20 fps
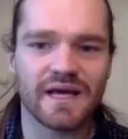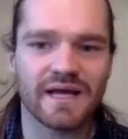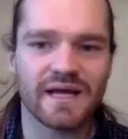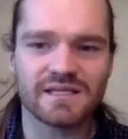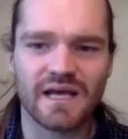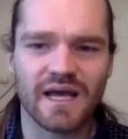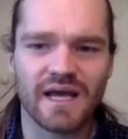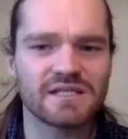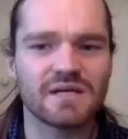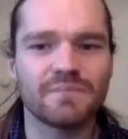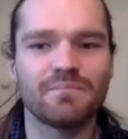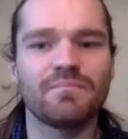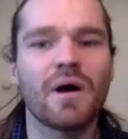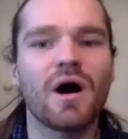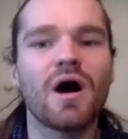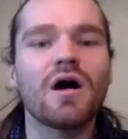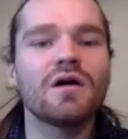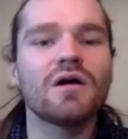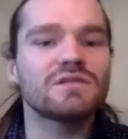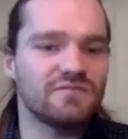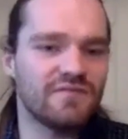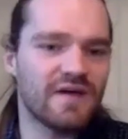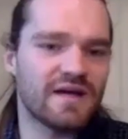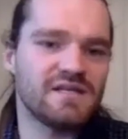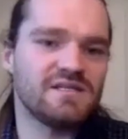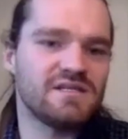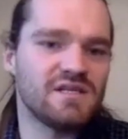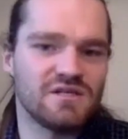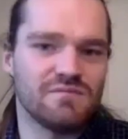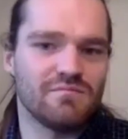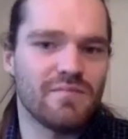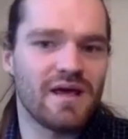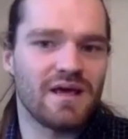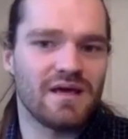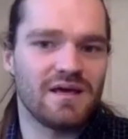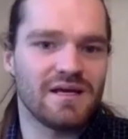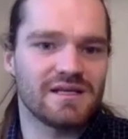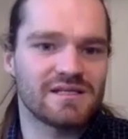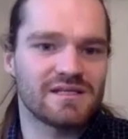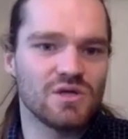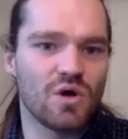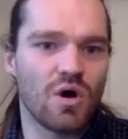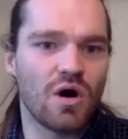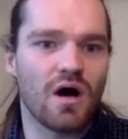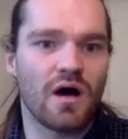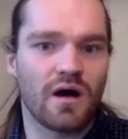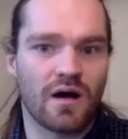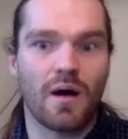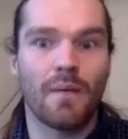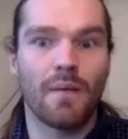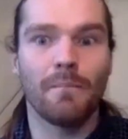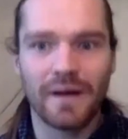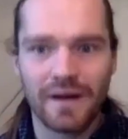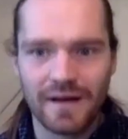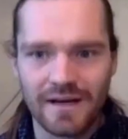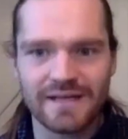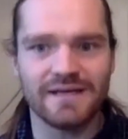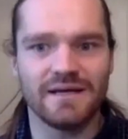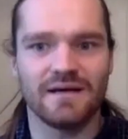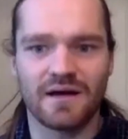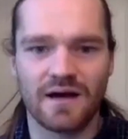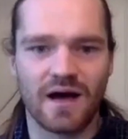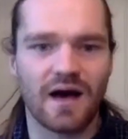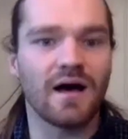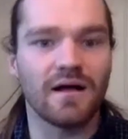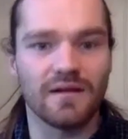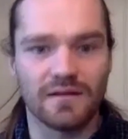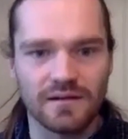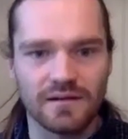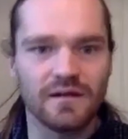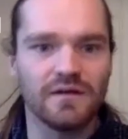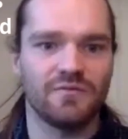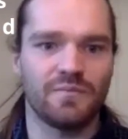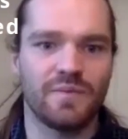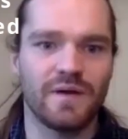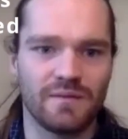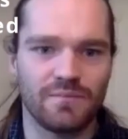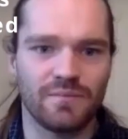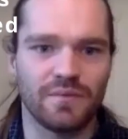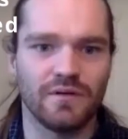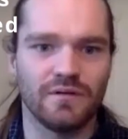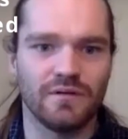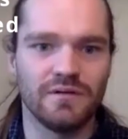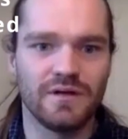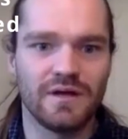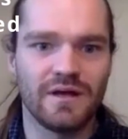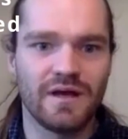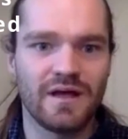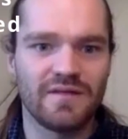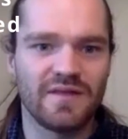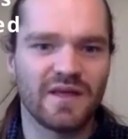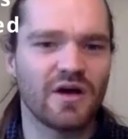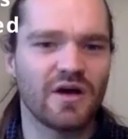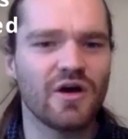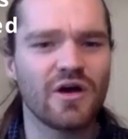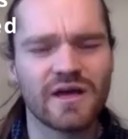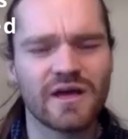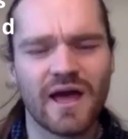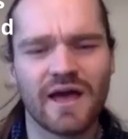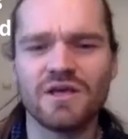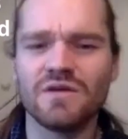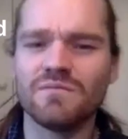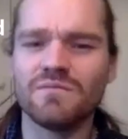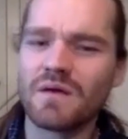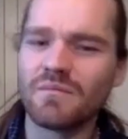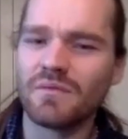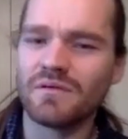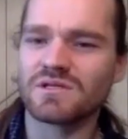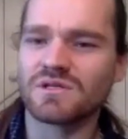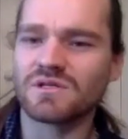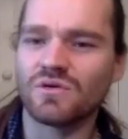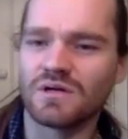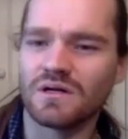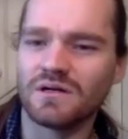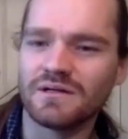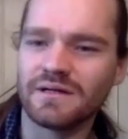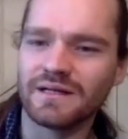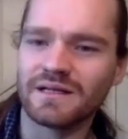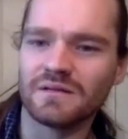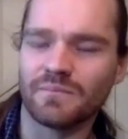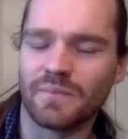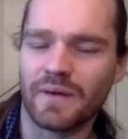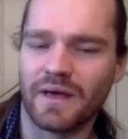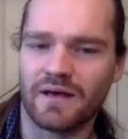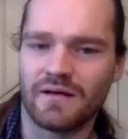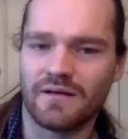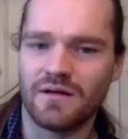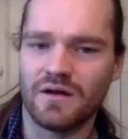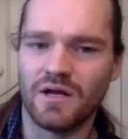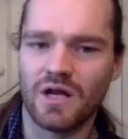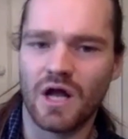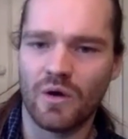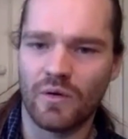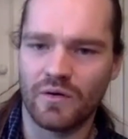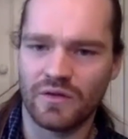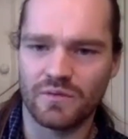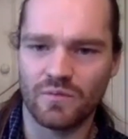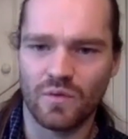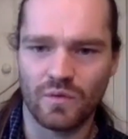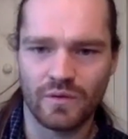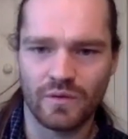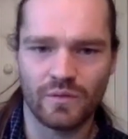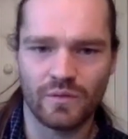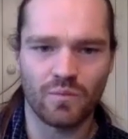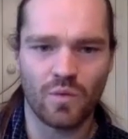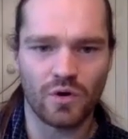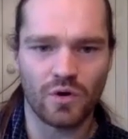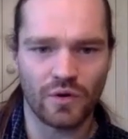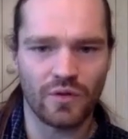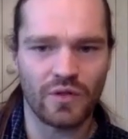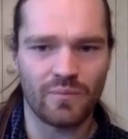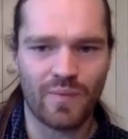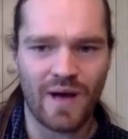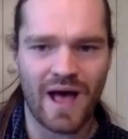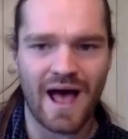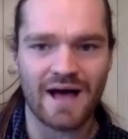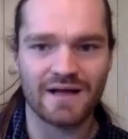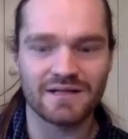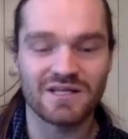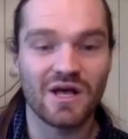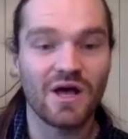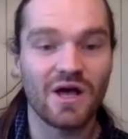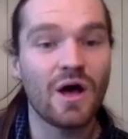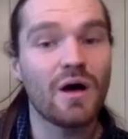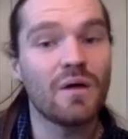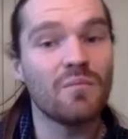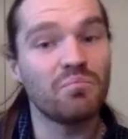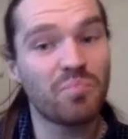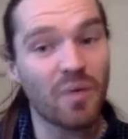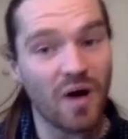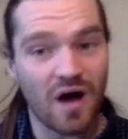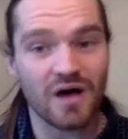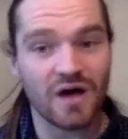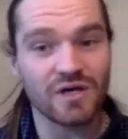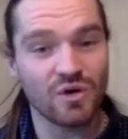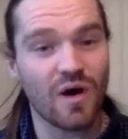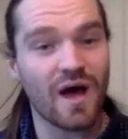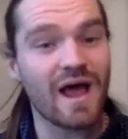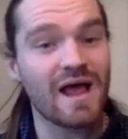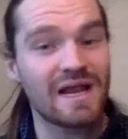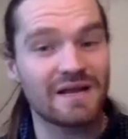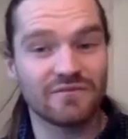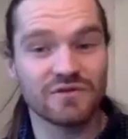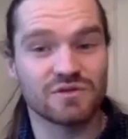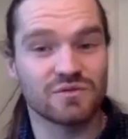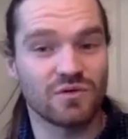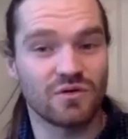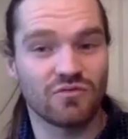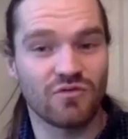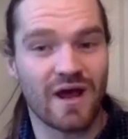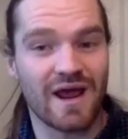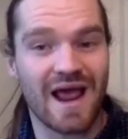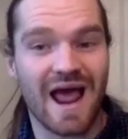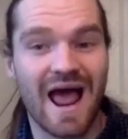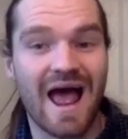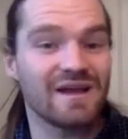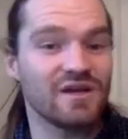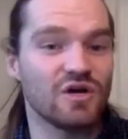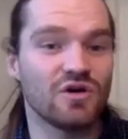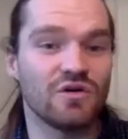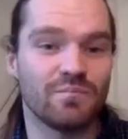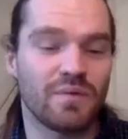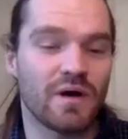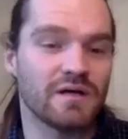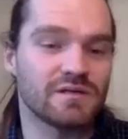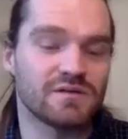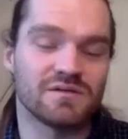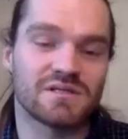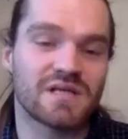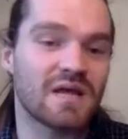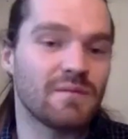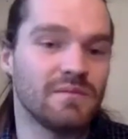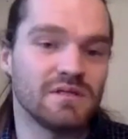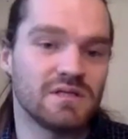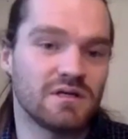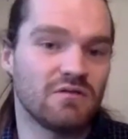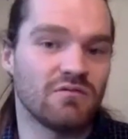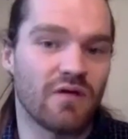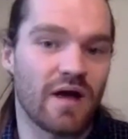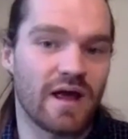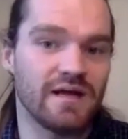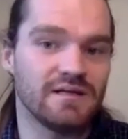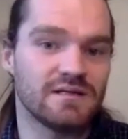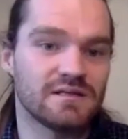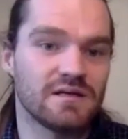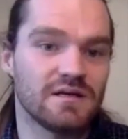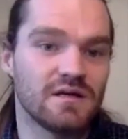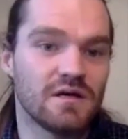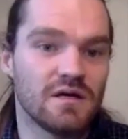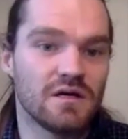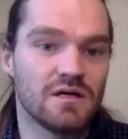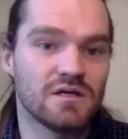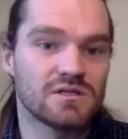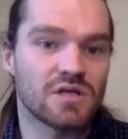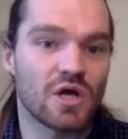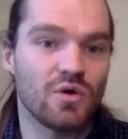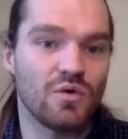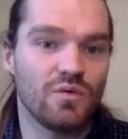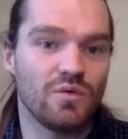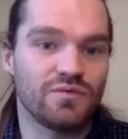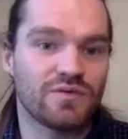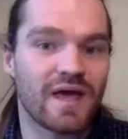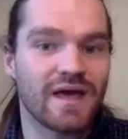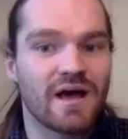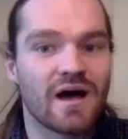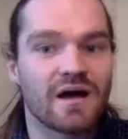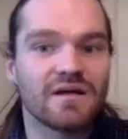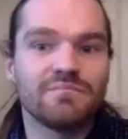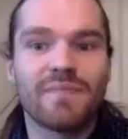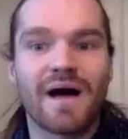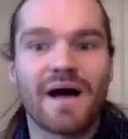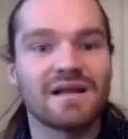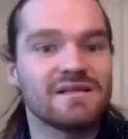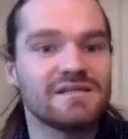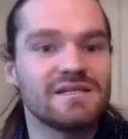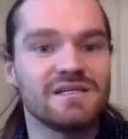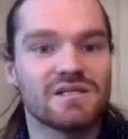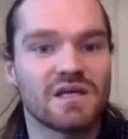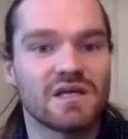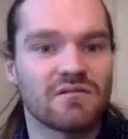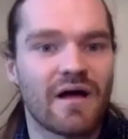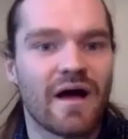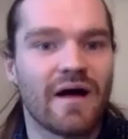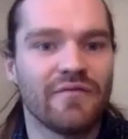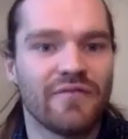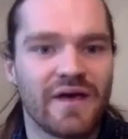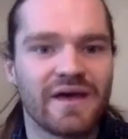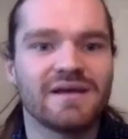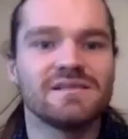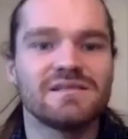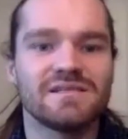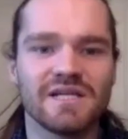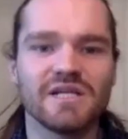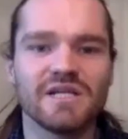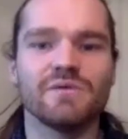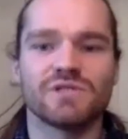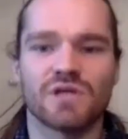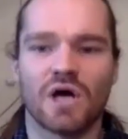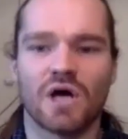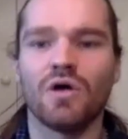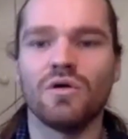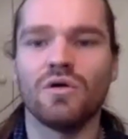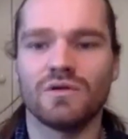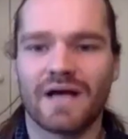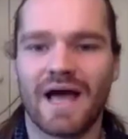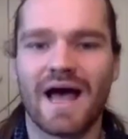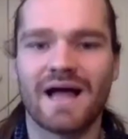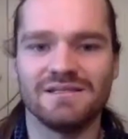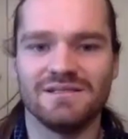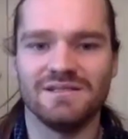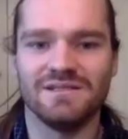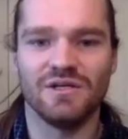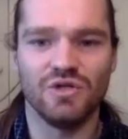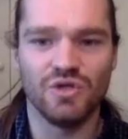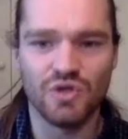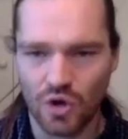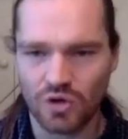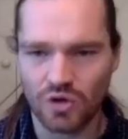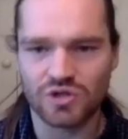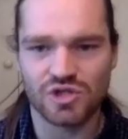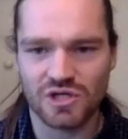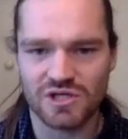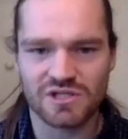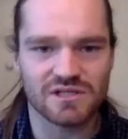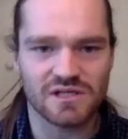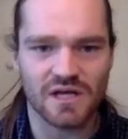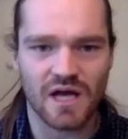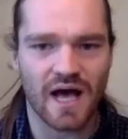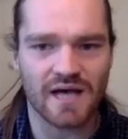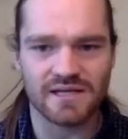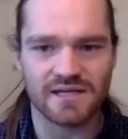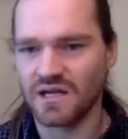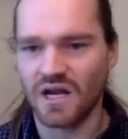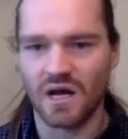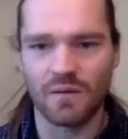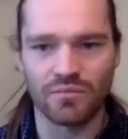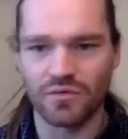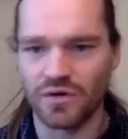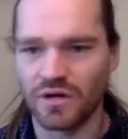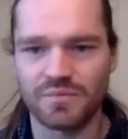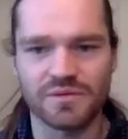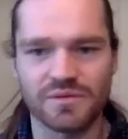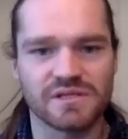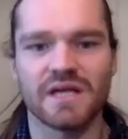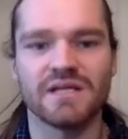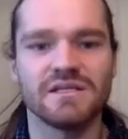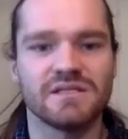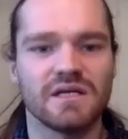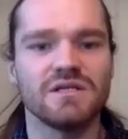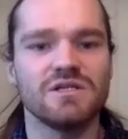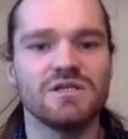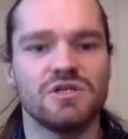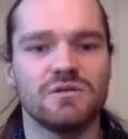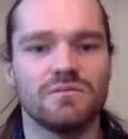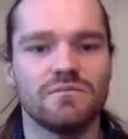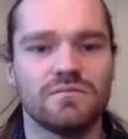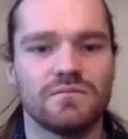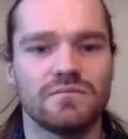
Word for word: It's, it's a part of their decision-making. It's not a complete cull of people. They go, okay, you maybe scored a little bit lower than what we want on the P A T, but your A-levels were great and your personal statement's great. So they kind of balance each other out. They consider you as a whole candidate, not just as a number and a percentage.